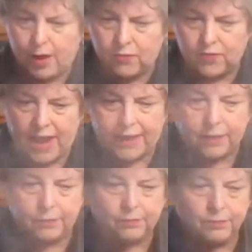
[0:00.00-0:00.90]
off and I
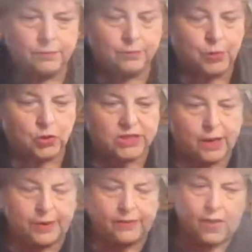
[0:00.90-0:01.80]
can pull
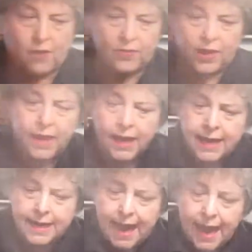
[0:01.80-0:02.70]
some of it off.
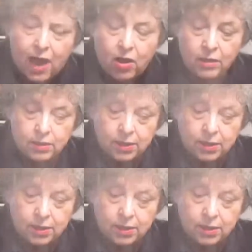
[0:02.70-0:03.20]
Now,